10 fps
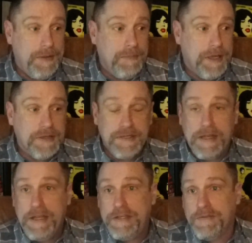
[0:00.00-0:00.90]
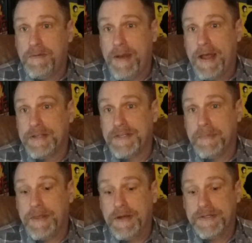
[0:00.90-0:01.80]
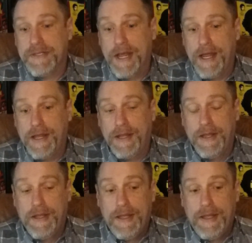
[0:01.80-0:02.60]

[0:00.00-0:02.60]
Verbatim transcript: because each of them has something to say.